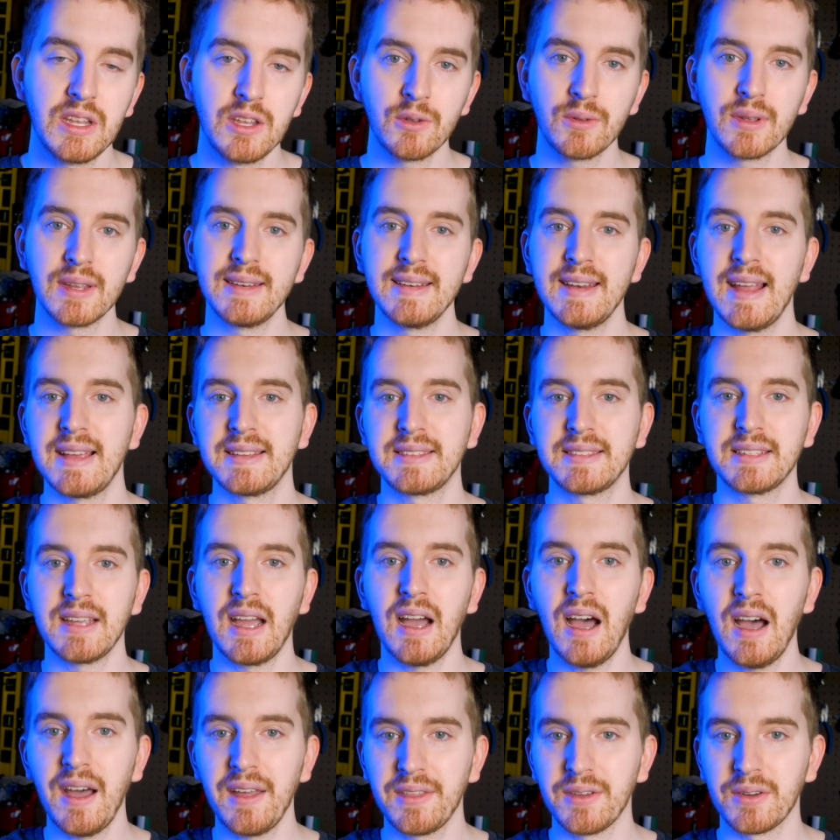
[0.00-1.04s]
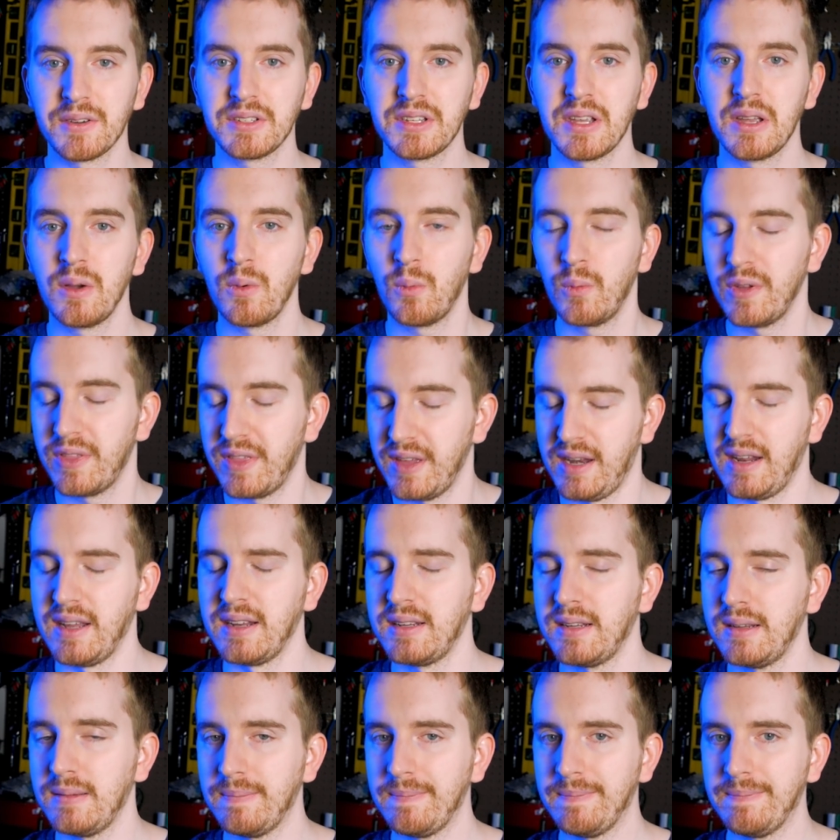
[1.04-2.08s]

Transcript: you can nest others within it.